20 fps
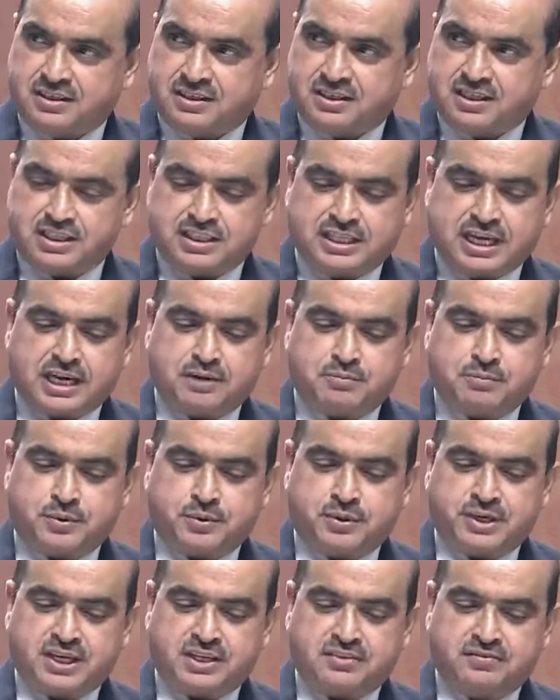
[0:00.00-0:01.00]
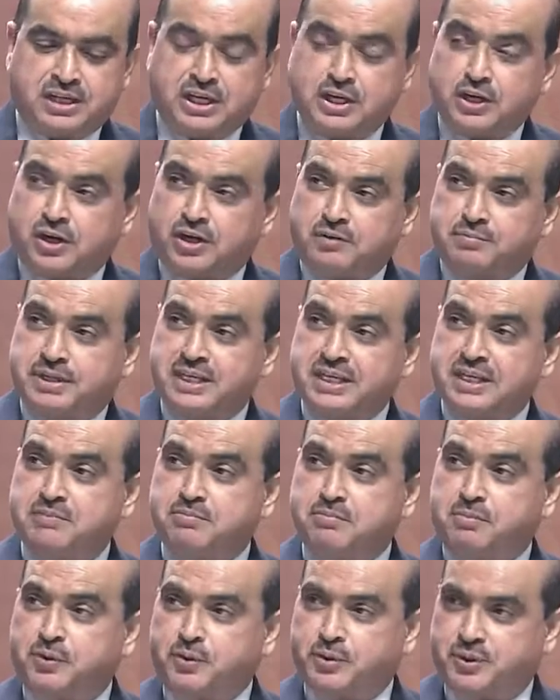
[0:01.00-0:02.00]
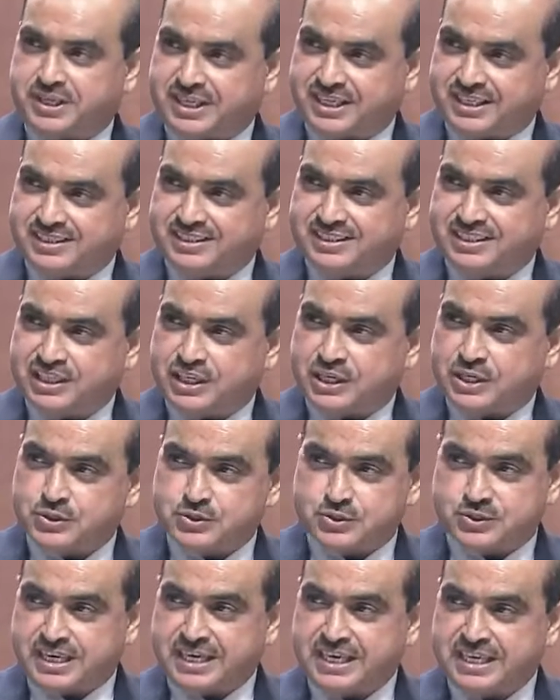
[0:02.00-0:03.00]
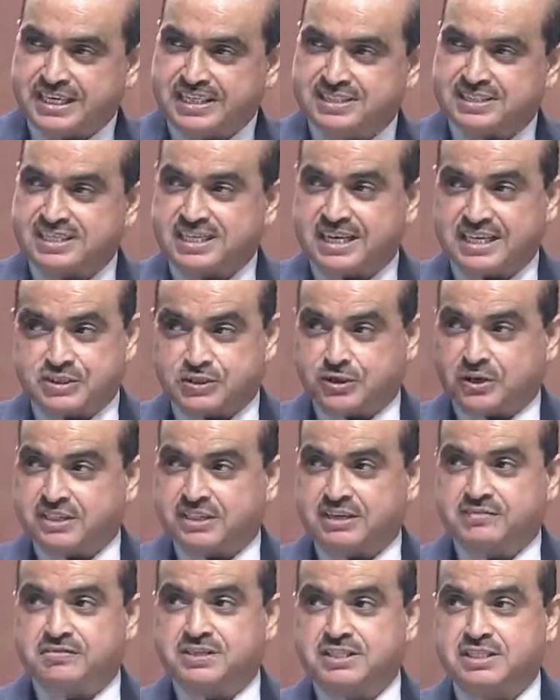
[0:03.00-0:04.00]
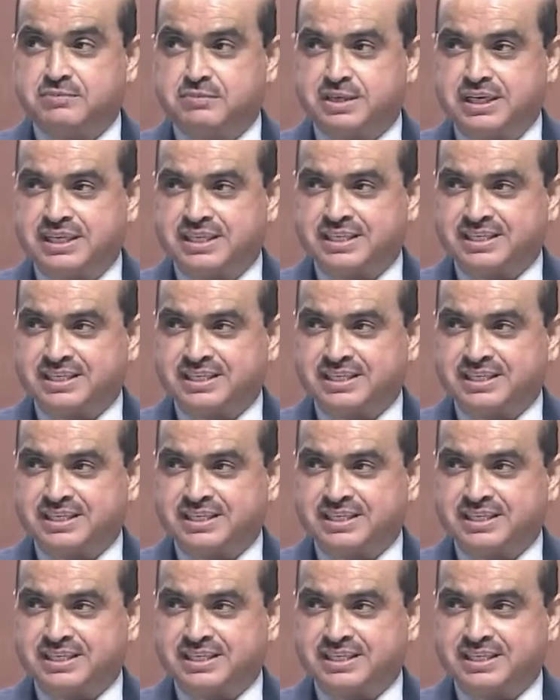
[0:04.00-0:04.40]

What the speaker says: that product will not be imported. So the industry has got the visibility.